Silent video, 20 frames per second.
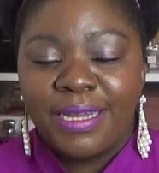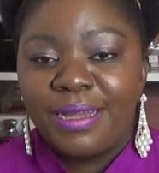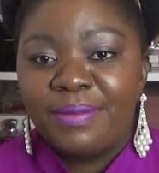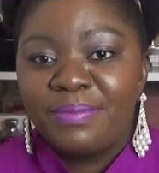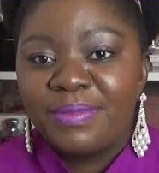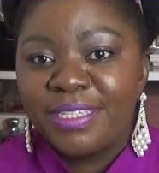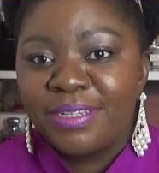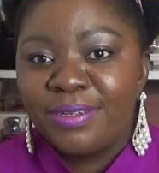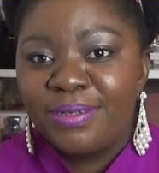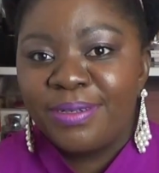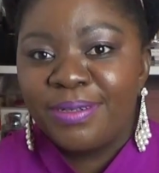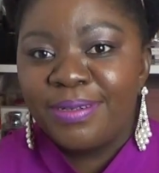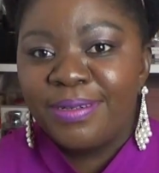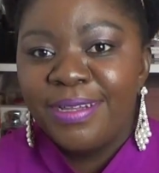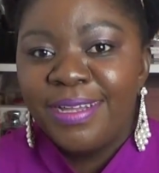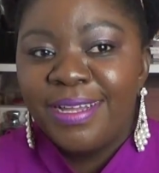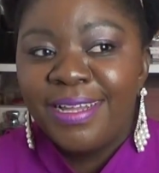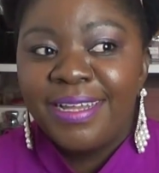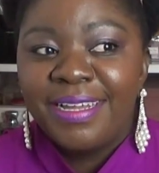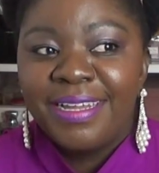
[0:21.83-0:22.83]
I'm so
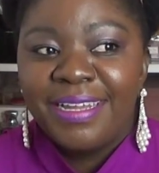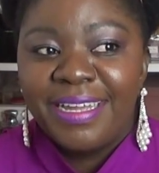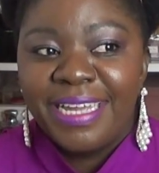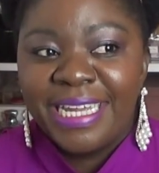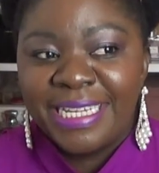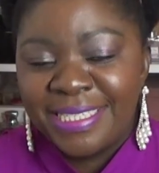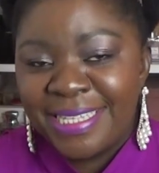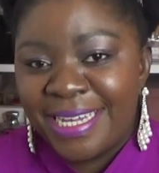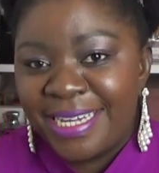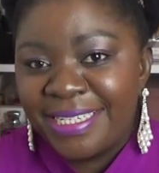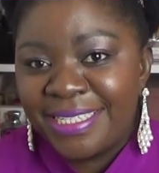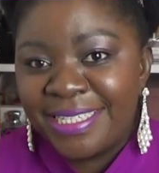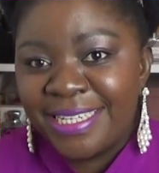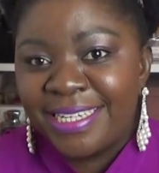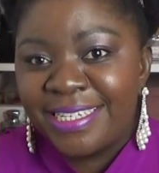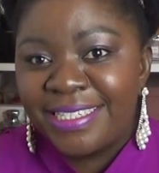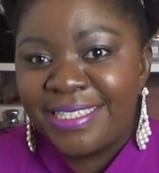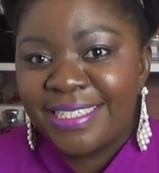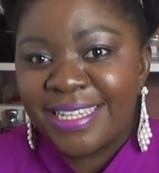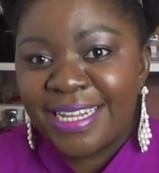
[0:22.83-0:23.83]

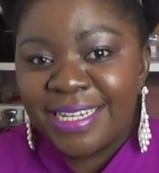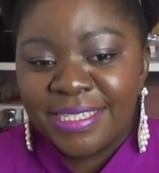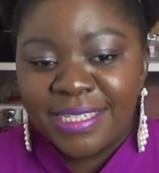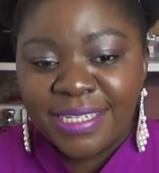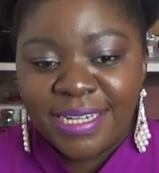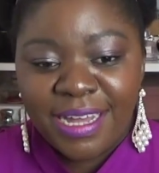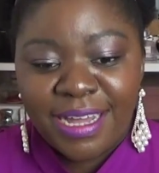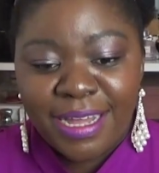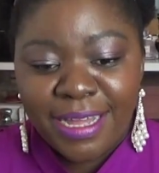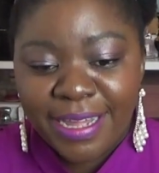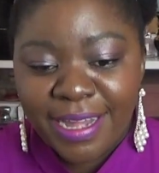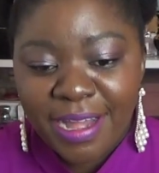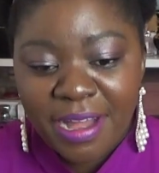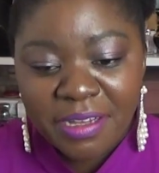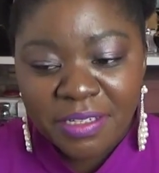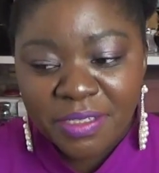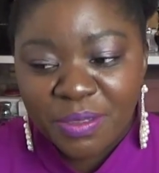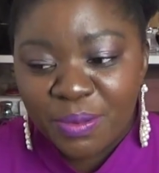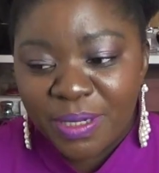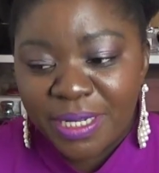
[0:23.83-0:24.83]
excited such that I
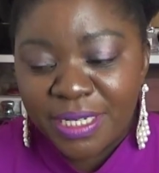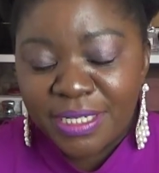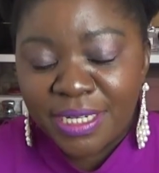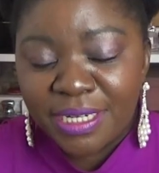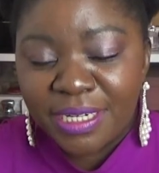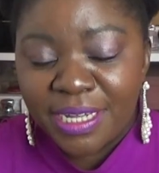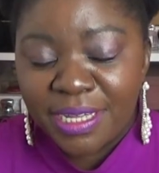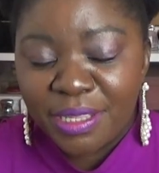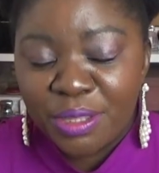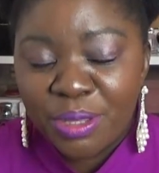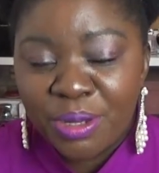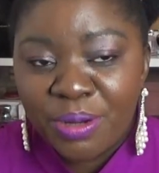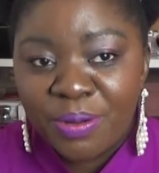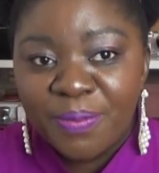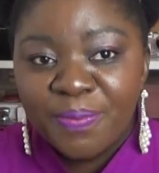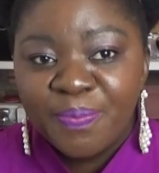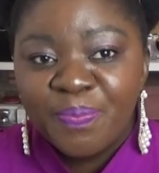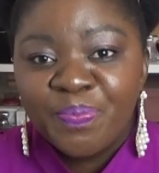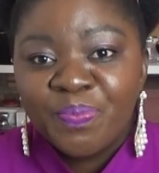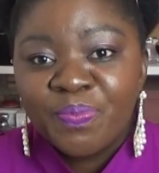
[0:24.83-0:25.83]
can't wait, and I thought